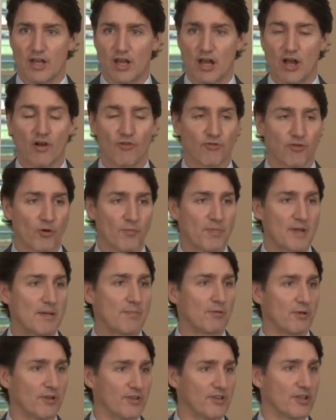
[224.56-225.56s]
uh, for
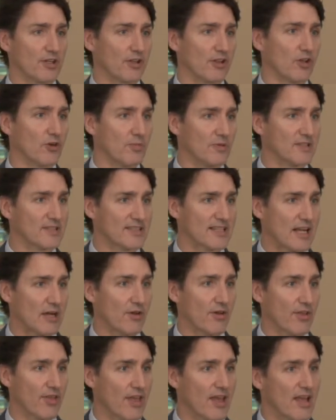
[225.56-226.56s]
people in the global
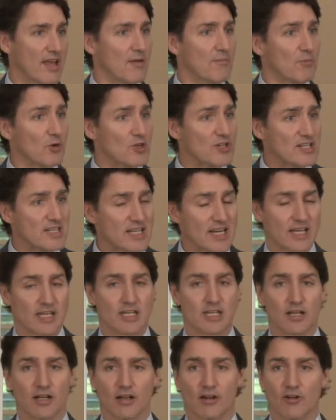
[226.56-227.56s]
south,
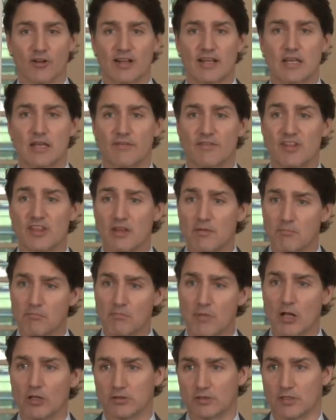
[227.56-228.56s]
particularly given the
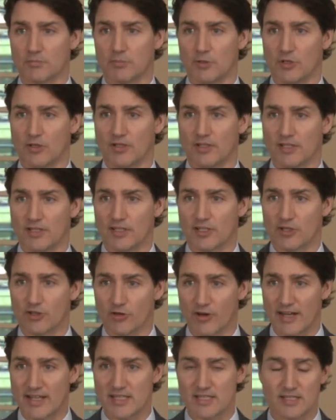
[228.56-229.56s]
multiple
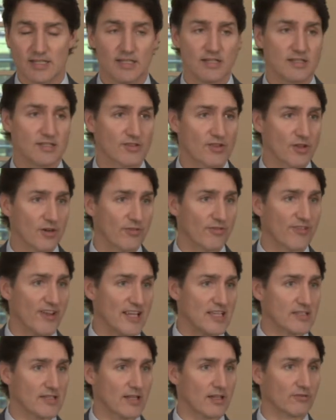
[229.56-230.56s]
crises they're
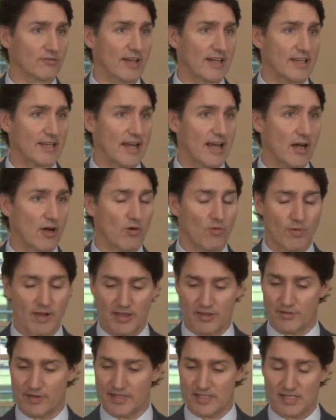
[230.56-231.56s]
facing right now,
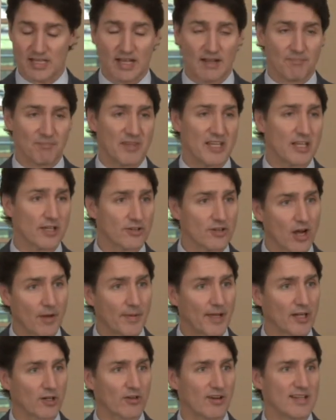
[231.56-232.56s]
whether it's
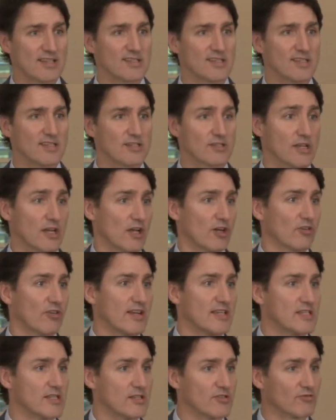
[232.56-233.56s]
economic crises,
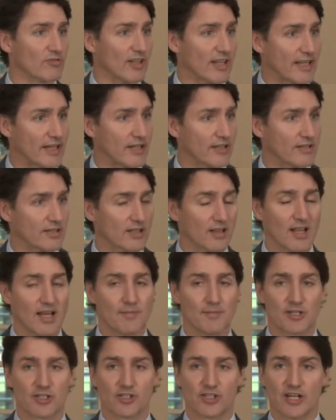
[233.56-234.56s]
crises related to
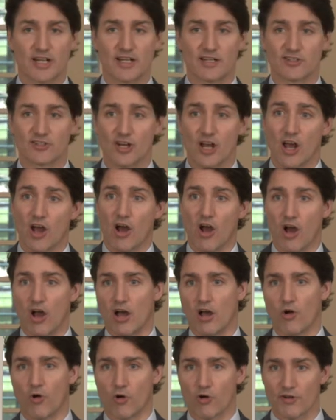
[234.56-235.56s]
climate change,
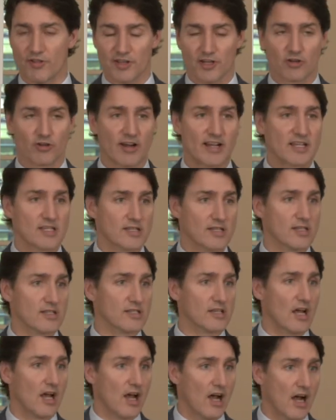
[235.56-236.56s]
uh, or the
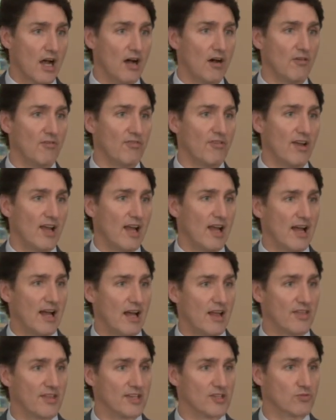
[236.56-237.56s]
crisis of
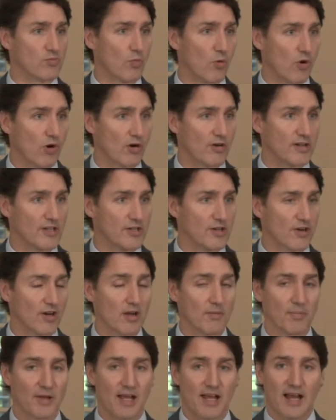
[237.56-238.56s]
uh, this war in
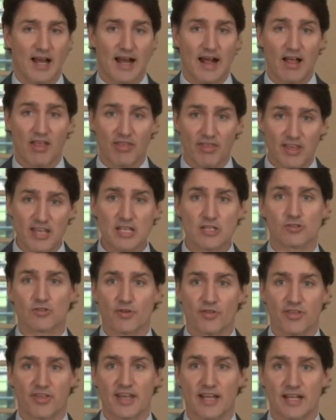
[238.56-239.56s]
Europe. Uh, these
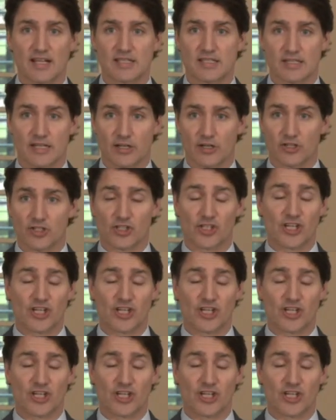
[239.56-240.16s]
are things that are